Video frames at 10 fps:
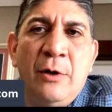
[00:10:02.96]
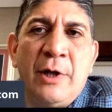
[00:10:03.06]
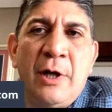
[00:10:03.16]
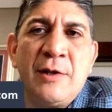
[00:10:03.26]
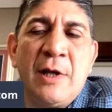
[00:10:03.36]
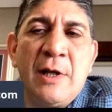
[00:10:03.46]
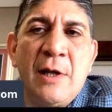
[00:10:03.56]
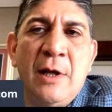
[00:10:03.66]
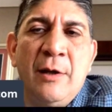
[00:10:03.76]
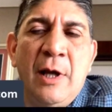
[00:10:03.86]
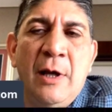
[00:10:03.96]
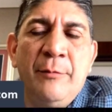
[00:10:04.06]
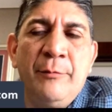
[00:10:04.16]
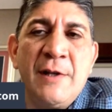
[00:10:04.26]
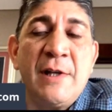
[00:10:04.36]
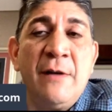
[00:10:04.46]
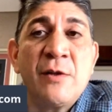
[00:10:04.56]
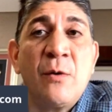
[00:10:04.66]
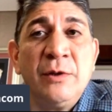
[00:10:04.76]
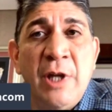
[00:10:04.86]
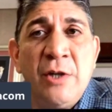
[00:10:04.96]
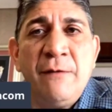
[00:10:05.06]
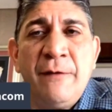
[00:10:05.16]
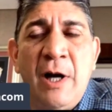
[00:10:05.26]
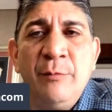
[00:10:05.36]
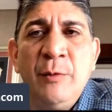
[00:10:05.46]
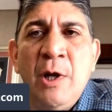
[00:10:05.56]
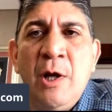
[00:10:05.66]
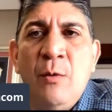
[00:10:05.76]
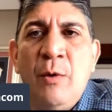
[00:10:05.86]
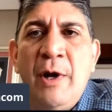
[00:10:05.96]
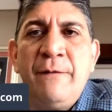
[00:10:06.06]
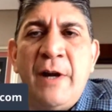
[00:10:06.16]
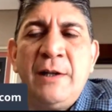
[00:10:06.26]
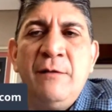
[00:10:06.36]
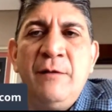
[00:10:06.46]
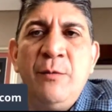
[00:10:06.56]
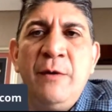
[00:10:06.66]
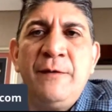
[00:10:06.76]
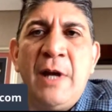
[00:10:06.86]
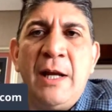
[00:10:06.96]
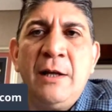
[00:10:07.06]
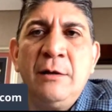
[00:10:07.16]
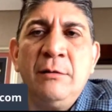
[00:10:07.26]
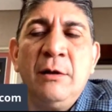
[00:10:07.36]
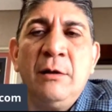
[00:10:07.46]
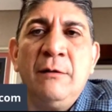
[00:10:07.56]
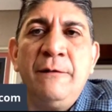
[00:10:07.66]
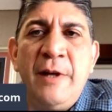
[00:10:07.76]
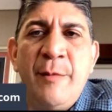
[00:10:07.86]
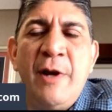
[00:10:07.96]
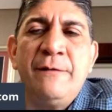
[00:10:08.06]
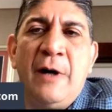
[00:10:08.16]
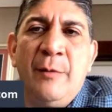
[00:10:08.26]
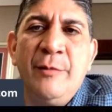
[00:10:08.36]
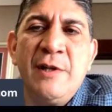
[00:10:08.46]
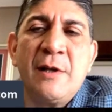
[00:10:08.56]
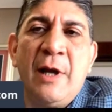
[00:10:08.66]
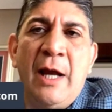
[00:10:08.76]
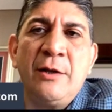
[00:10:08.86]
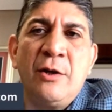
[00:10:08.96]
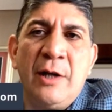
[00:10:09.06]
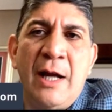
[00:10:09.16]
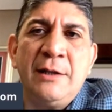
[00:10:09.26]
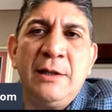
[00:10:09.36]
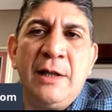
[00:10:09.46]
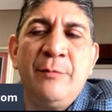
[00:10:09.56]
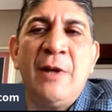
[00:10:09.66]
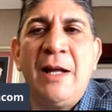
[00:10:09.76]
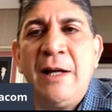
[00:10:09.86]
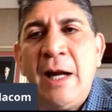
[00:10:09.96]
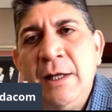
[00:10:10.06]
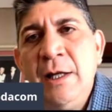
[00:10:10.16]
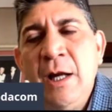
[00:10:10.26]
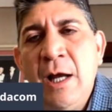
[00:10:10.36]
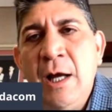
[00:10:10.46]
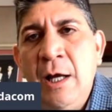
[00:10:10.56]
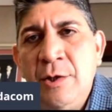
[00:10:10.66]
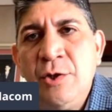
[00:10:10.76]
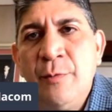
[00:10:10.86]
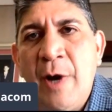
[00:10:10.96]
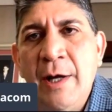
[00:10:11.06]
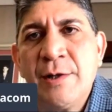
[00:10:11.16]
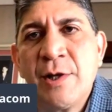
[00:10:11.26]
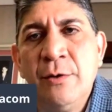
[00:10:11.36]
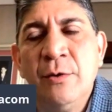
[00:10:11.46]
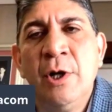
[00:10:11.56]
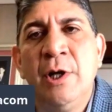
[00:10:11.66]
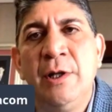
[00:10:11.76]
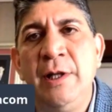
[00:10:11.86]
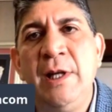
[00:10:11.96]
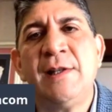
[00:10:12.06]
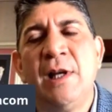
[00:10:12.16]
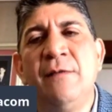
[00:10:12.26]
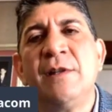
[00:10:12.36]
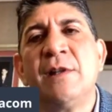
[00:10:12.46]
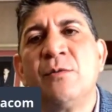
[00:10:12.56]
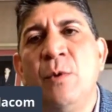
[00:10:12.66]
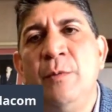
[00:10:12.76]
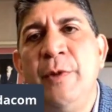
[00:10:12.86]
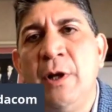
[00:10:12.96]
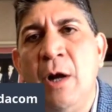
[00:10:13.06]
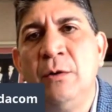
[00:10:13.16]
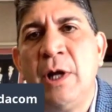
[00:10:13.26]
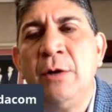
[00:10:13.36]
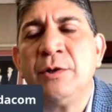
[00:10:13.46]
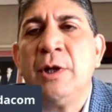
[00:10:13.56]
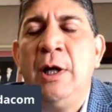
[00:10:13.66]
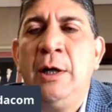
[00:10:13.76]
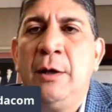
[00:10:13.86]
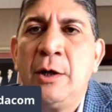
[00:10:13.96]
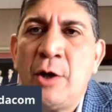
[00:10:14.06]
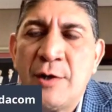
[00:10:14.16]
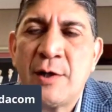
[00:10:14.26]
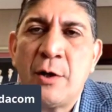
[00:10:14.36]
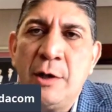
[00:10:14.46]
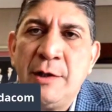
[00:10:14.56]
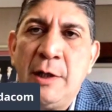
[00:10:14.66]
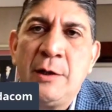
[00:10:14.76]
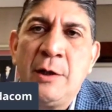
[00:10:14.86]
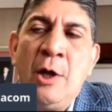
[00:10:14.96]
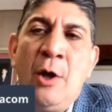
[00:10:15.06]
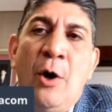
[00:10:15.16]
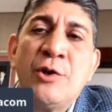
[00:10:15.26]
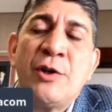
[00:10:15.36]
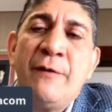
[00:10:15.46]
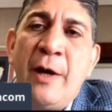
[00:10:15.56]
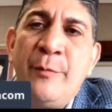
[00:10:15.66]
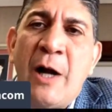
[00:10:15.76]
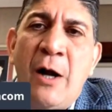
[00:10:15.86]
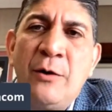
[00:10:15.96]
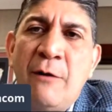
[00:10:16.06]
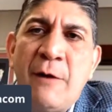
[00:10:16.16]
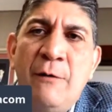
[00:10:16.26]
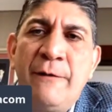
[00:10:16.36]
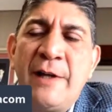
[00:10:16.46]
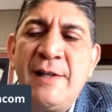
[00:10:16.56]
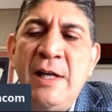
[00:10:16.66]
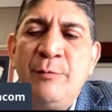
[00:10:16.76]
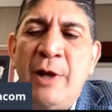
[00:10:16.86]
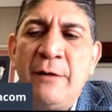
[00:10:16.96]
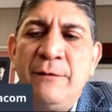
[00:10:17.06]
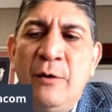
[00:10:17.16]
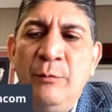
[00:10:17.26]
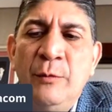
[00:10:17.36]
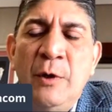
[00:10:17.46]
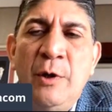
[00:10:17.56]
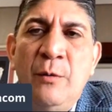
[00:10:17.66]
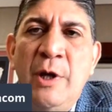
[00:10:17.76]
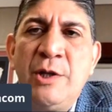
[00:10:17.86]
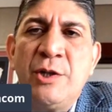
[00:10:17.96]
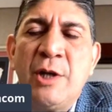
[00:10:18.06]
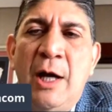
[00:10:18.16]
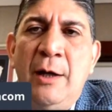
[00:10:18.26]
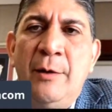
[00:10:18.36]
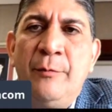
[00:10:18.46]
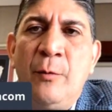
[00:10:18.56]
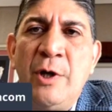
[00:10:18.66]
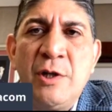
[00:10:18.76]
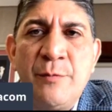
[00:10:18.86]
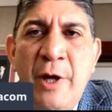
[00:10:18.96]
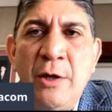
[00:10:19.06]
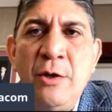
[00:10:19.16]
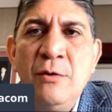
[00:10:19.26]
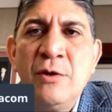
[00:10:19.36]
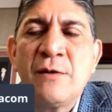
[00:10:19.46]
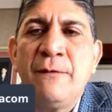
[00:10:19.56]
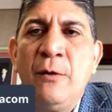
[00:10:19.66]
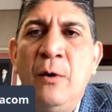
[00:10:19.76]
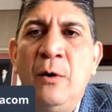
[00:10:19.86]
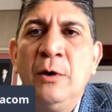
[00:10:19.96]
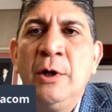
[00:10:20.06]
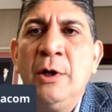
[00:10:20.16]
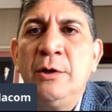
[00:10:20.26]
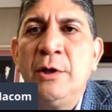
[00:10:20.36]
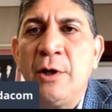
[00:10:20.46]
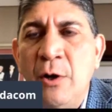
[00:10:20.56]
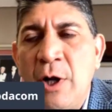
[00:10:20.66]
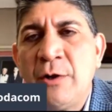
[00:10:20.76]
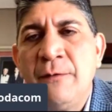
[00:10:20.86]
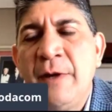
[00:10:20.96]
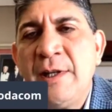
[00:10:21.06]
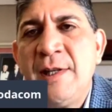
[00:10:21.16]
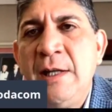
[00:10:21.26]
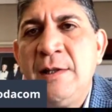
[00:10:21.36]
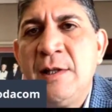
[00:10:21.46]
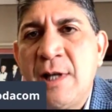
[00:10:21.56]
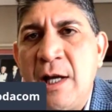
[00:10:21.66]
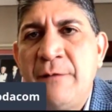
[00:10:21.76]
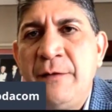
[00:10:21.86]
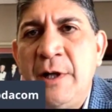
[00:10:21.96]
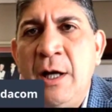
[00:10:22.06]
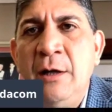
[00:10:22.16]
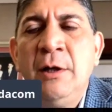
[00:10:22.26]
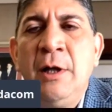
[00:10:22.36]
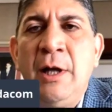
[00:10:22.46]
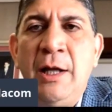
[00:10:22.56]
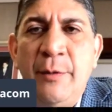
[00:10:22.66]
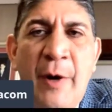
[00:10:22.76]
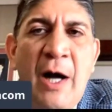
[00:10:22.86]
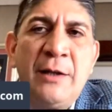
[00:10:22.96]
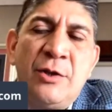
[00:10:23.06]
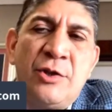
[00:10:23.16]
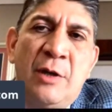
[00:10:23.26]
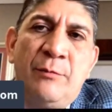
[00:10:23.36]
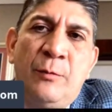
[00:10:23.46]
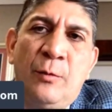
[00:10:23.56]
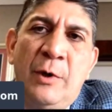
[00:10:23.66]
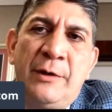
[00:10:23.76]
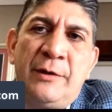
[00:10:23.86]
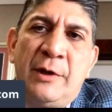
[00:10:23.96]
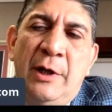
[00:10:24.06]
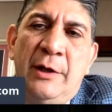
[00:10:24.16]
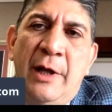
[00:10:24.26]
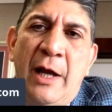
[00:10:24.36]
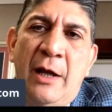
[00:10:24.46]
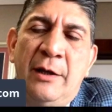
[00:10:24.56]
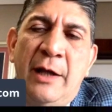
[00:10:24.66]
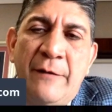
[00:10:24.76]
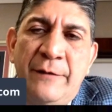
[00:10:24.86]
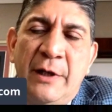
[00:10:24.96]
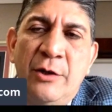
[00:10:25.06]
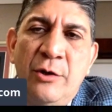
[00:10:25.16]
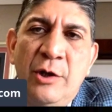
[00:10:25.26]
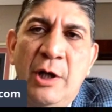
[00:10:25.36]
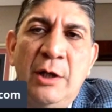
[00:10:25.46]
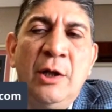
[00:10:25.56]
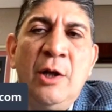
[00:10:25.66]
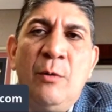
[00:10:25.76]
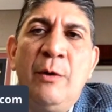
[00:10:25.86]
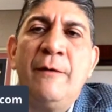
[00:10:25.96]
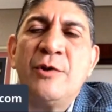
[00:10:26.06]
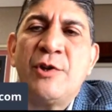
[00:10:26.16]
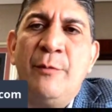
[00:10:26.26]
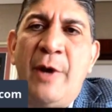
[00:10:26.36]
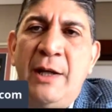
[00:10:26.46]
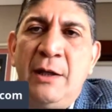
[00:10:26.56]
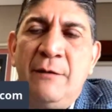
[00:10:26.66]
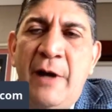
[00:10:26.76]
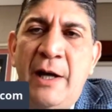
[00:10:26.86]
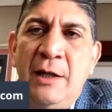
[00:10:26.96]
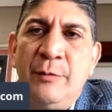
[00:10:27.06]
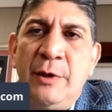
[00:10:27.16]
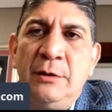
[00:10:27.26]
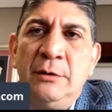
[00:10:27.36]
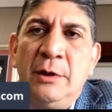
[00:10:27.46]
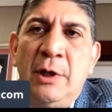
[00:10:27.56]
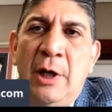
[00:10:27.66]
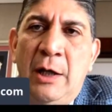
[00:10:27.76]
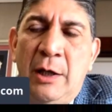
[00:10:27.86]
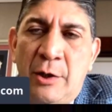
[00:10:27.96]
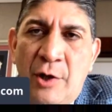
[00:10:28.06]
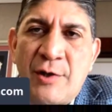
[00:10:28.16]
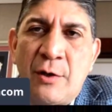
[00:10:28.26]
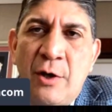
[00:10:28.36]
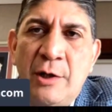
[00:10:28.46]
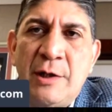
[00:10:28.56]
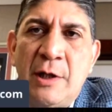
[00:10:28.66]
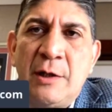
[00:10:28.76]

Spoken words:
out a service called DigiFarm, where effectively we've taken female farmers and connected them directly to buyers. So these services will be rolled out across the continent. Also very proud of our vaccine platform, which is being used for the rollout of vaccines in South Africa. And in partnership with the African Union, we've also made it available across the continent.